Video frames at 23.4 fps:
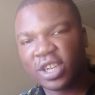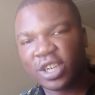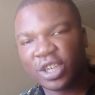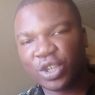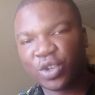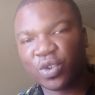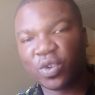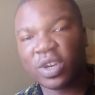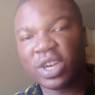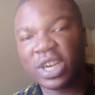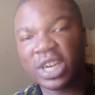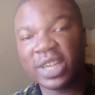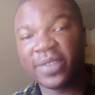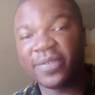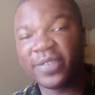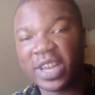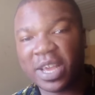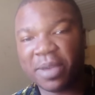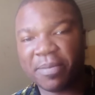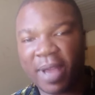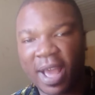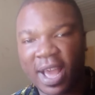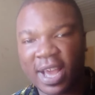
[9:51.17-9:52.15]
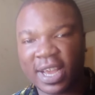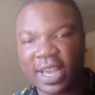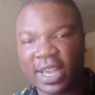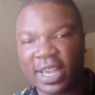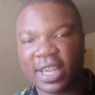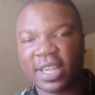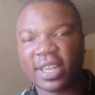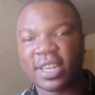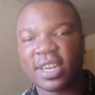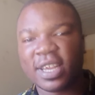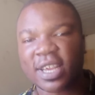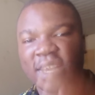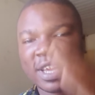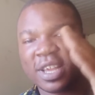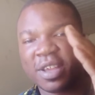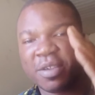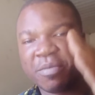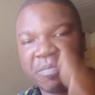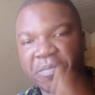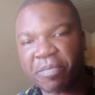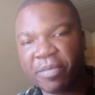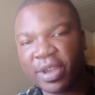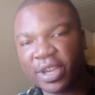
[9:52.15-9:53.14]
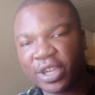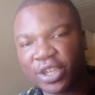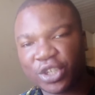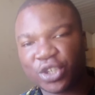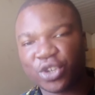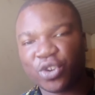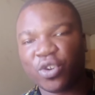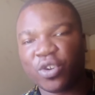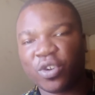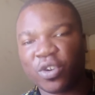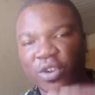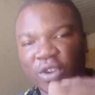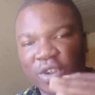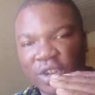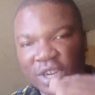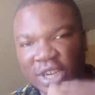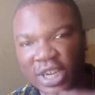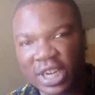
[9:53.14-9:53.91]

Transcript: Don't leave them hanging. Make sure